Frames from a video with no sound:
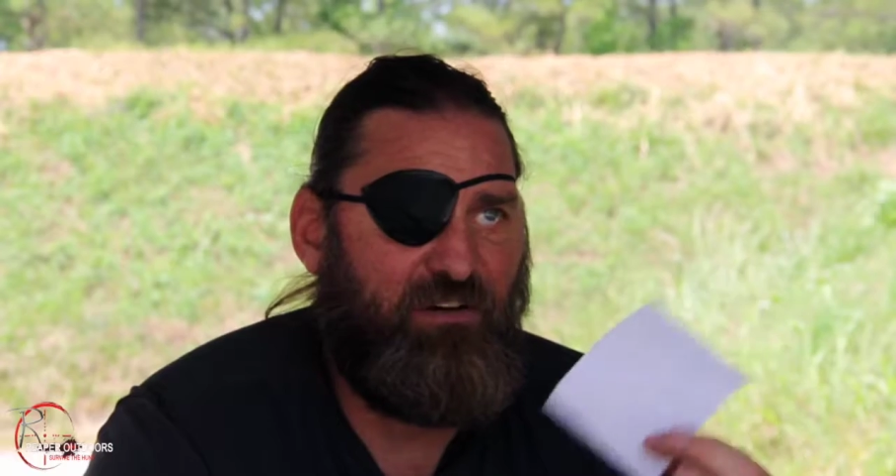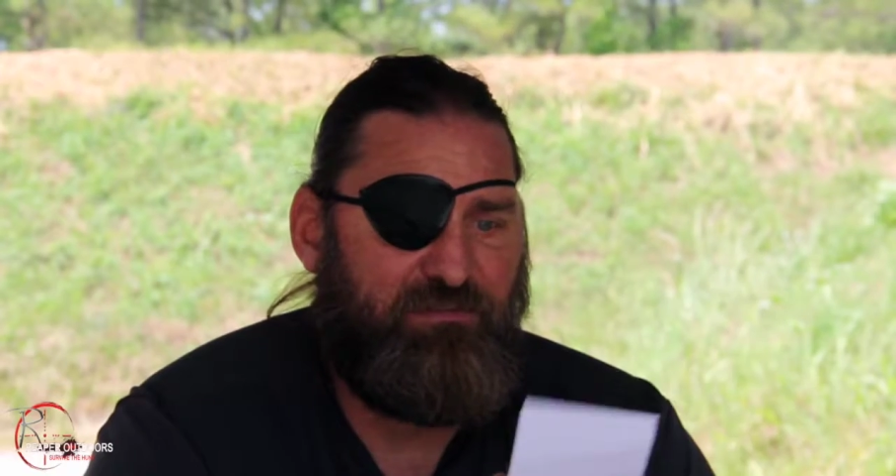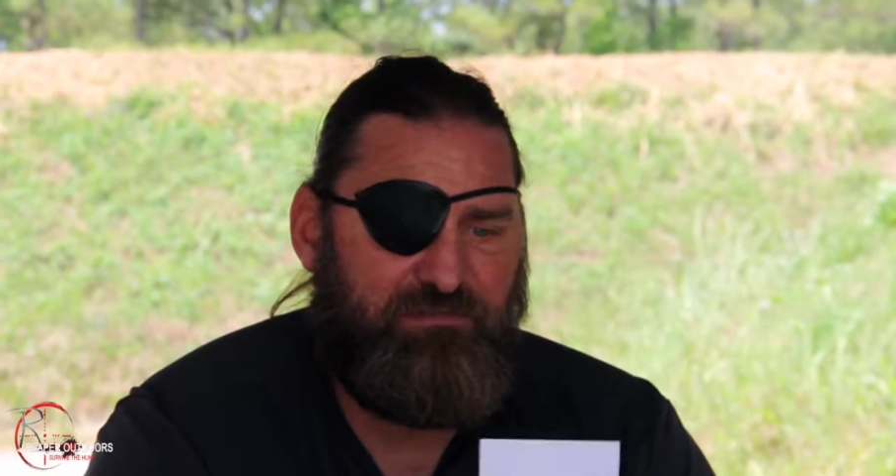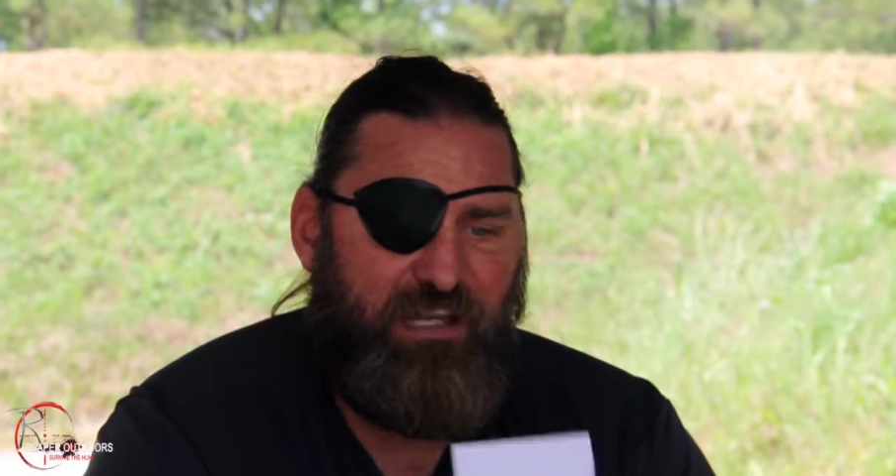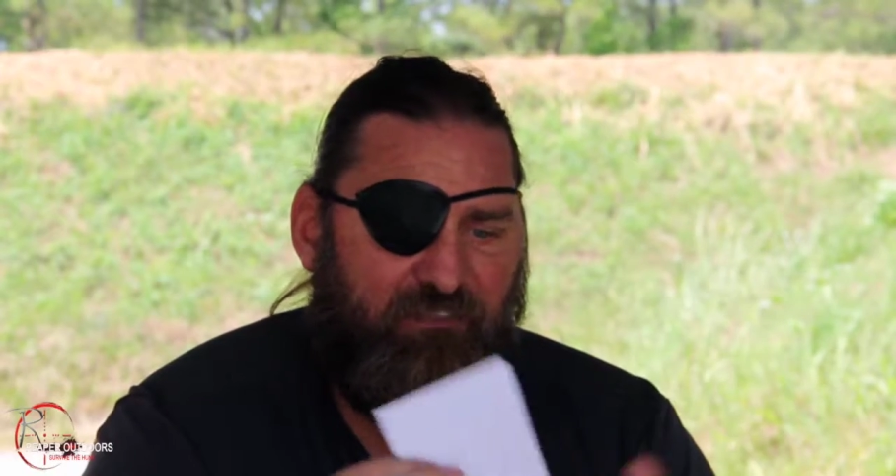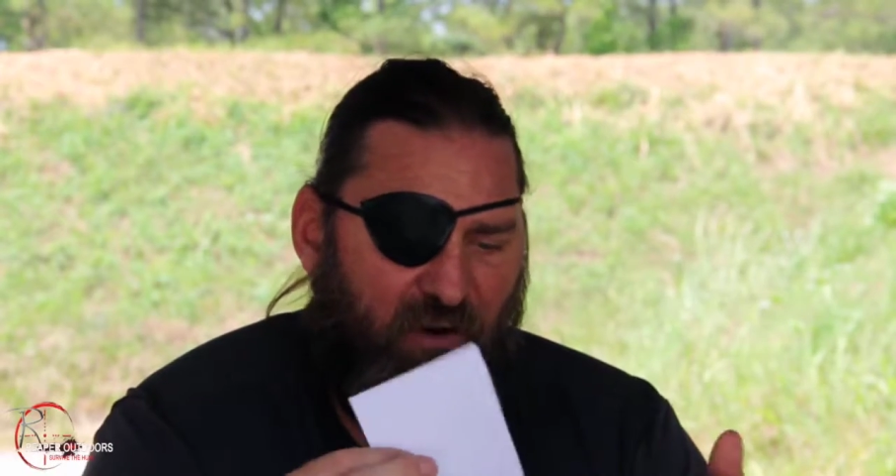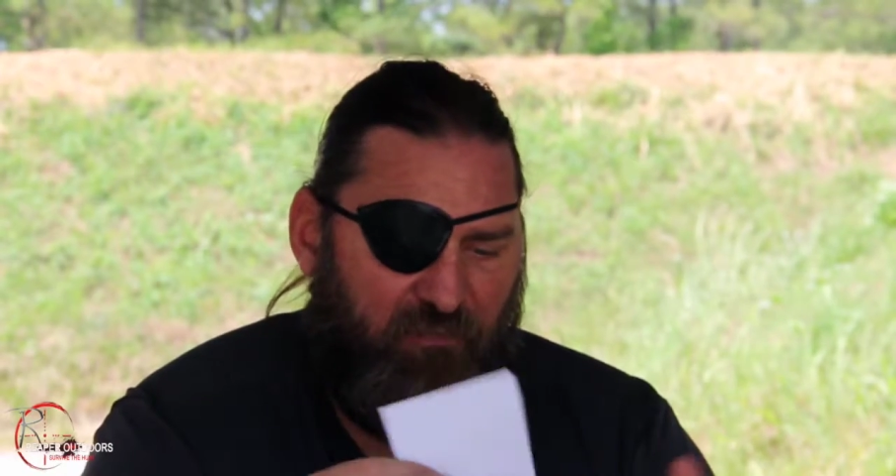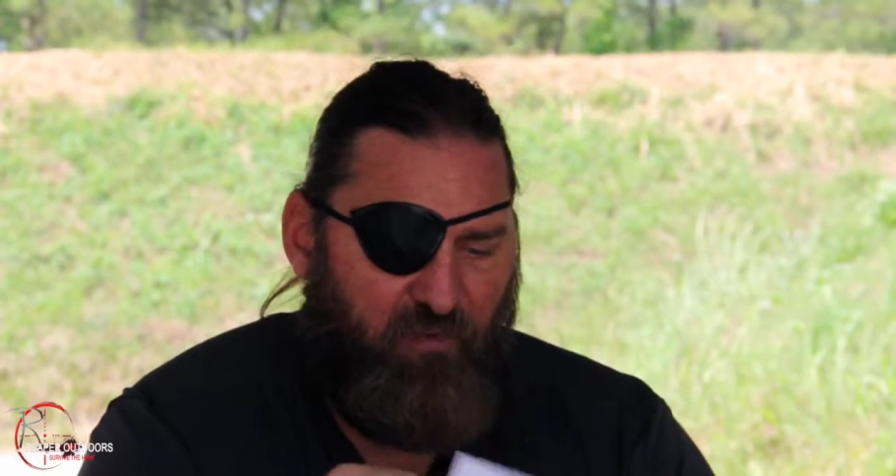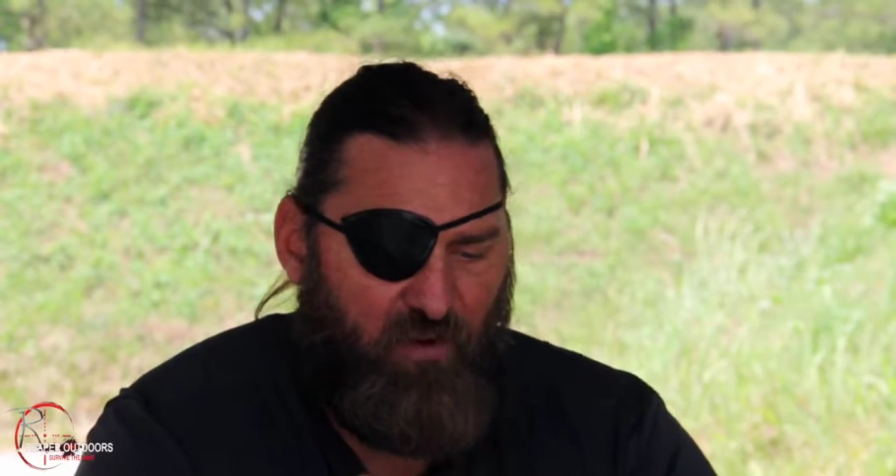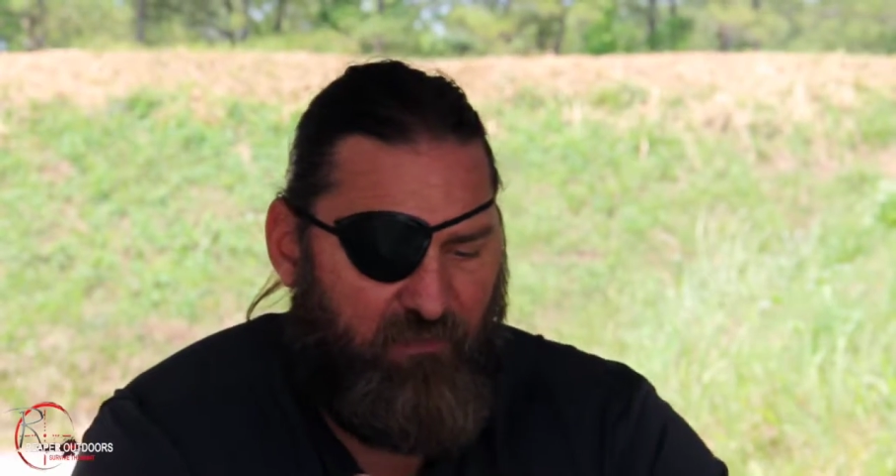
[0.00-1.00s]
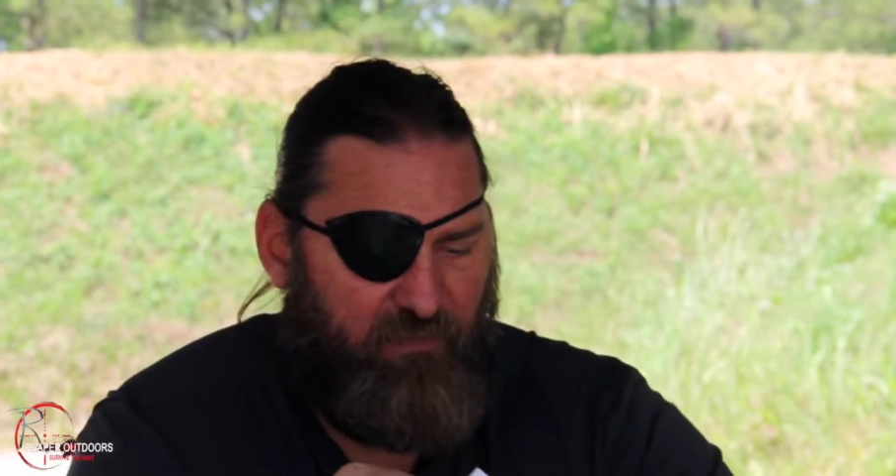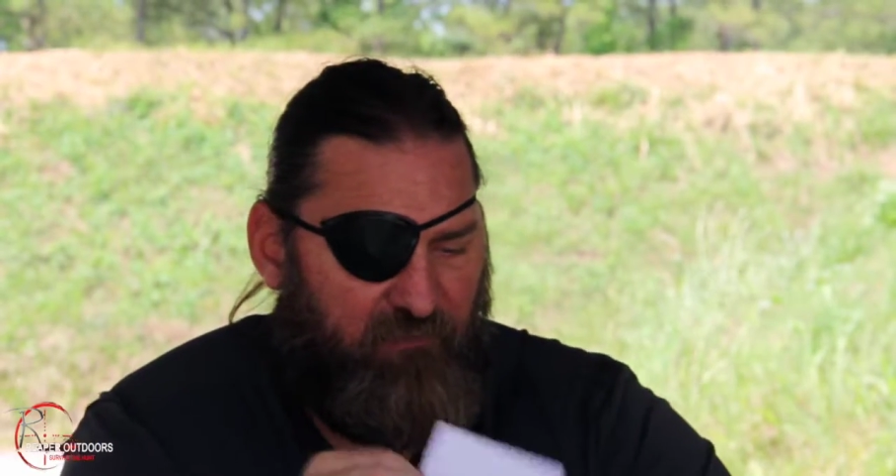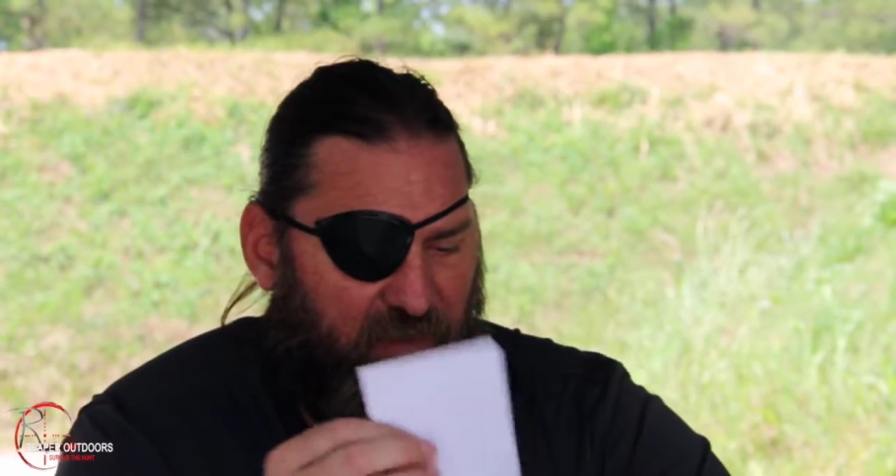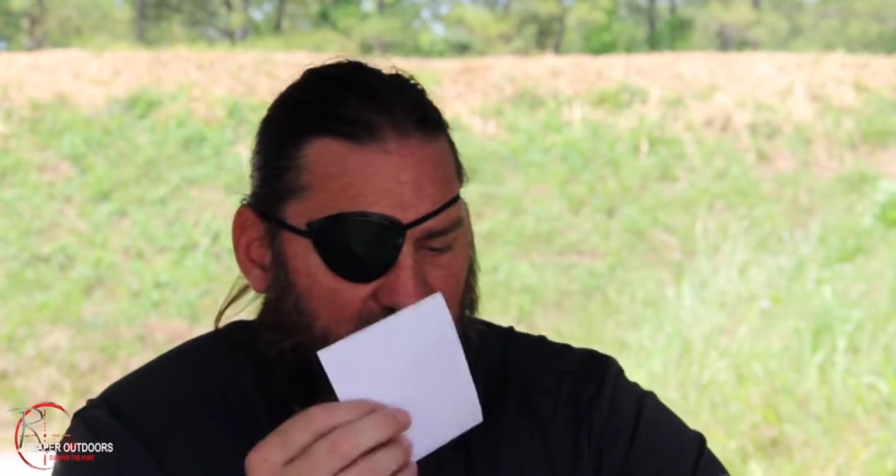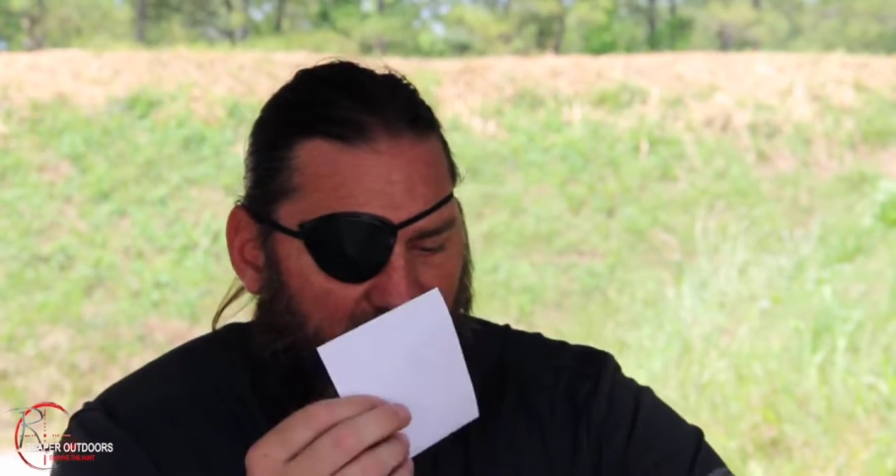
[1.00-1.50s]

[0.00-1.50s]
they'll have all 4 of them